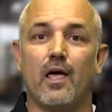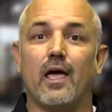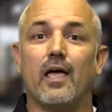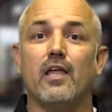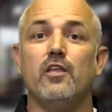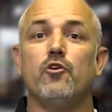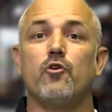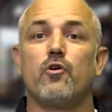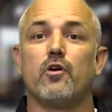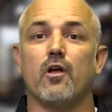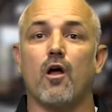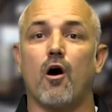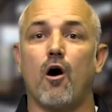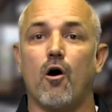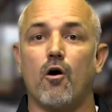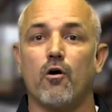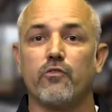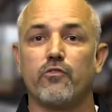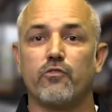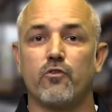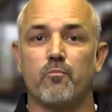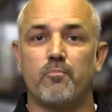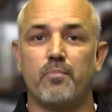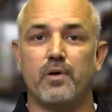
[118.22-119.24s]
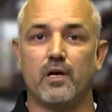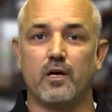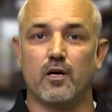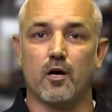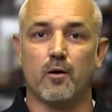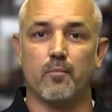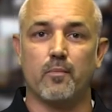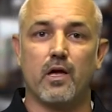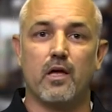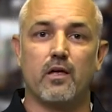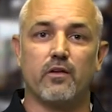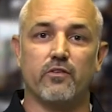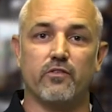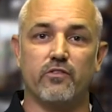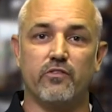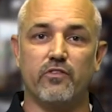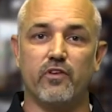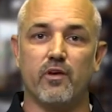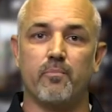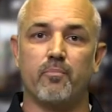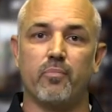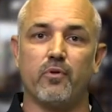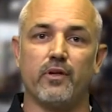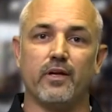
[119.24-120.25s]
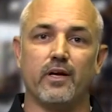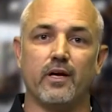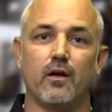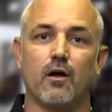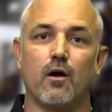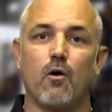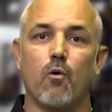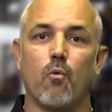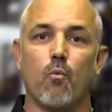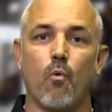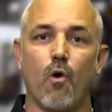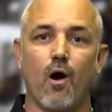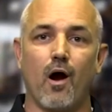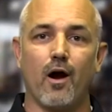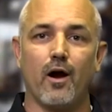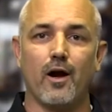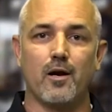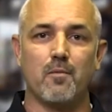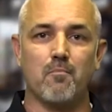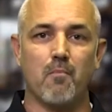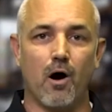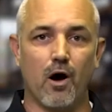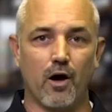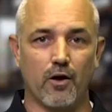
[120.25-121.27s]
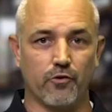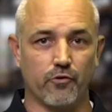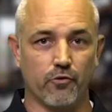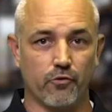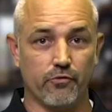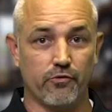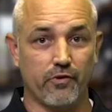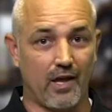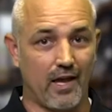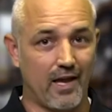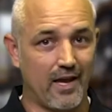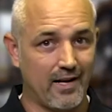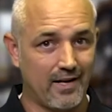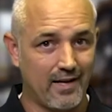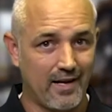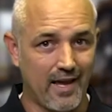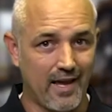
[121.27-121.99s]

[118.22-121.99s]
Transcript: And you can also pick up ZipLink wiring modules and